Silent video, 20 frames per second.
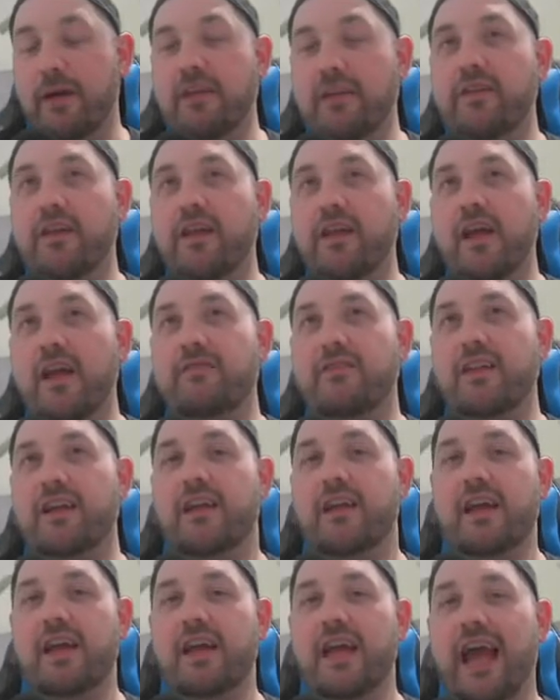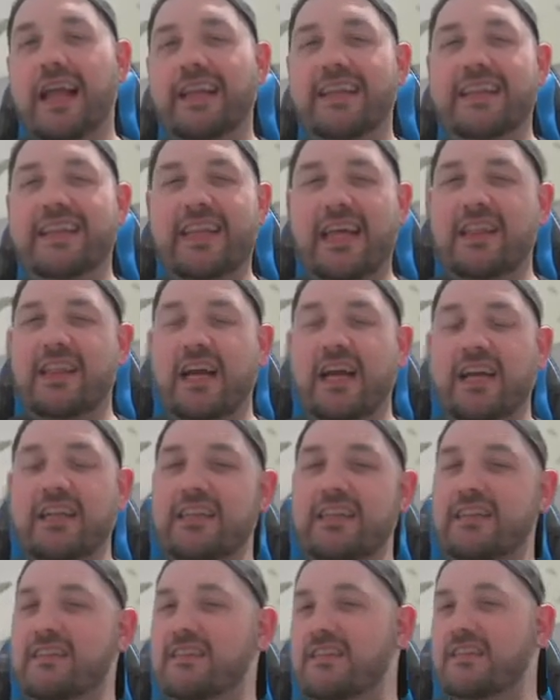to pay for the Lifelink, and Death
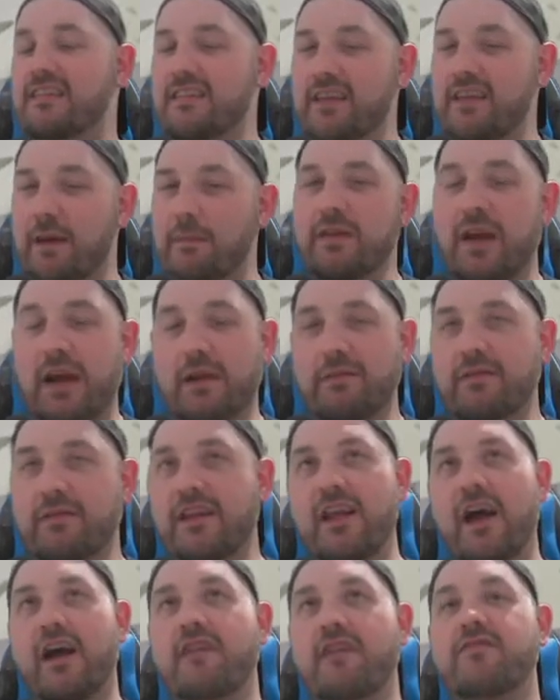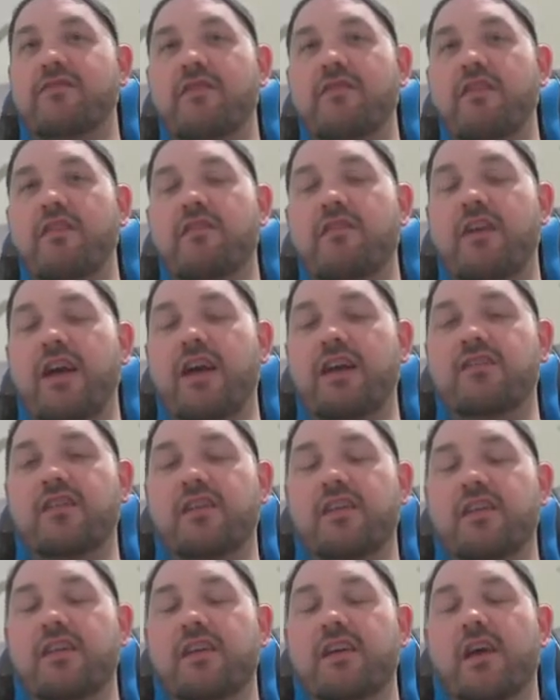Touch is sometimes enough of an
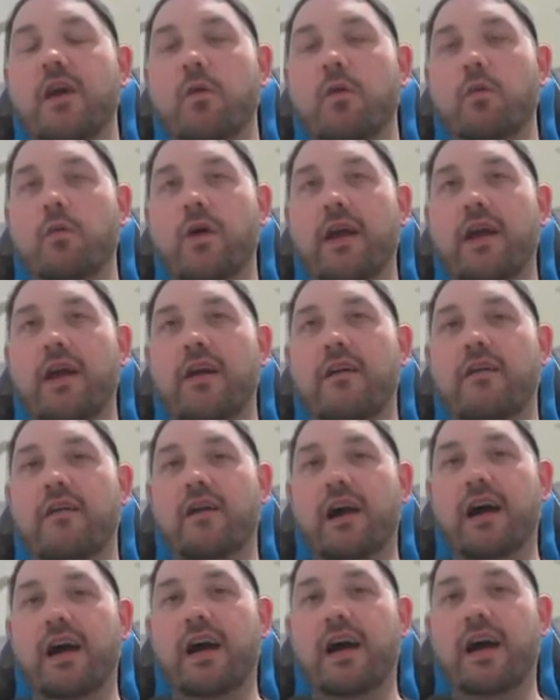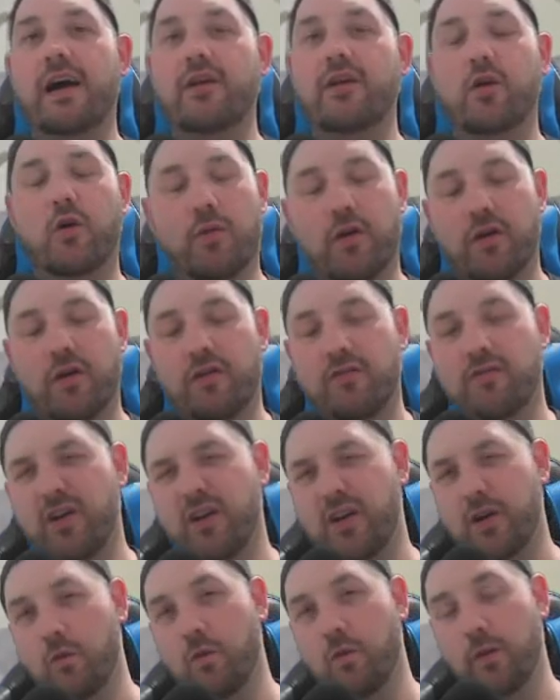invasion where your opponent's not
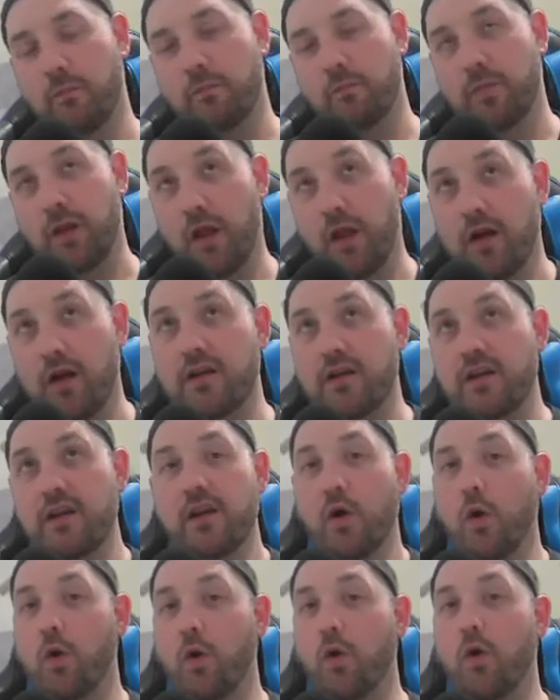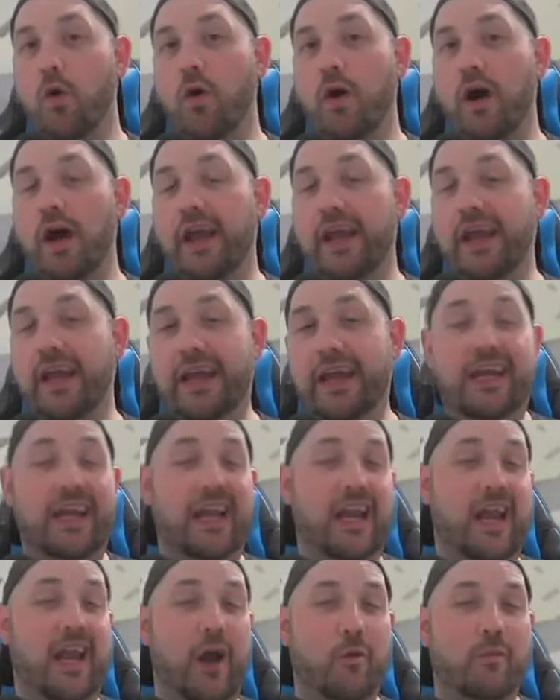going to want to block, or it
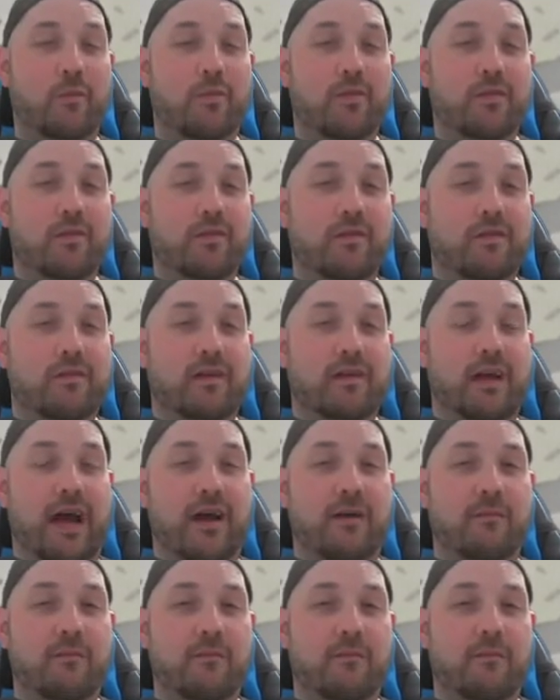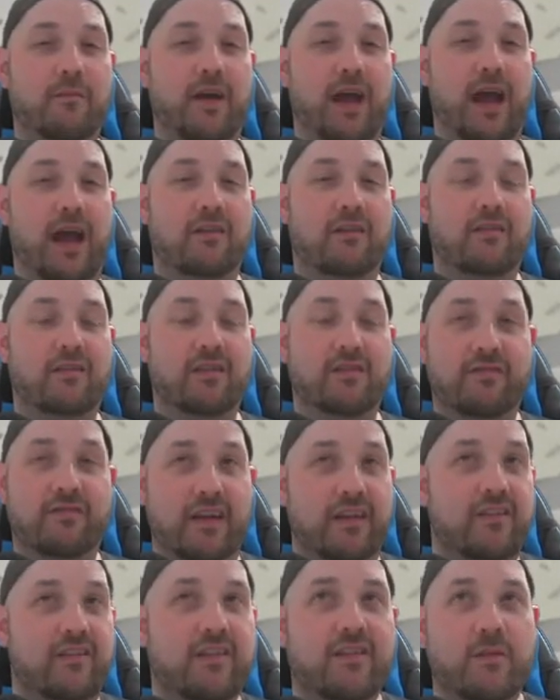can help our
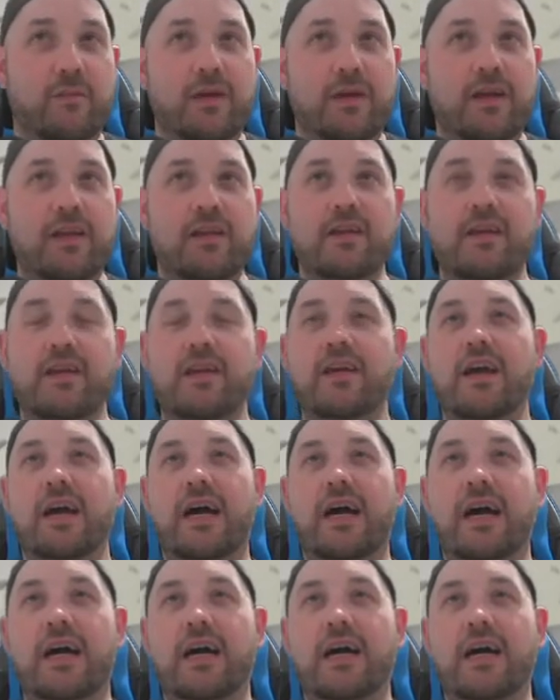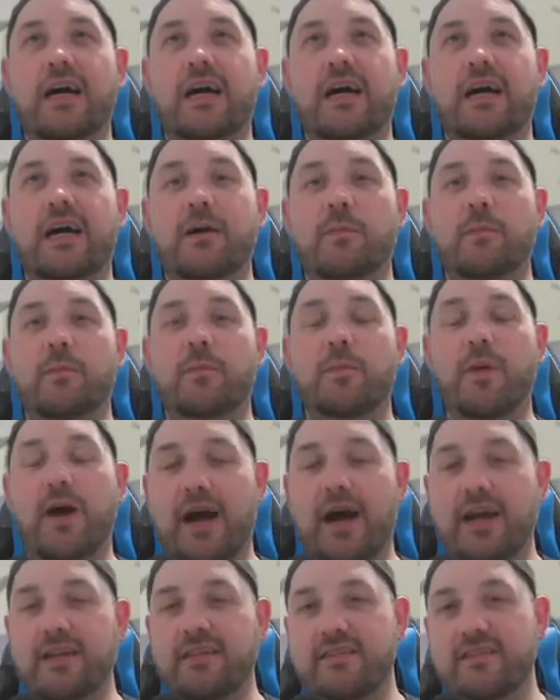defenses a bit,
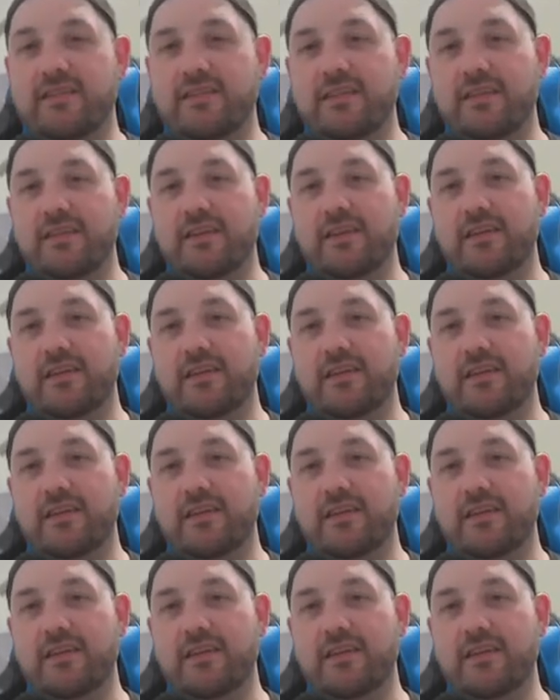but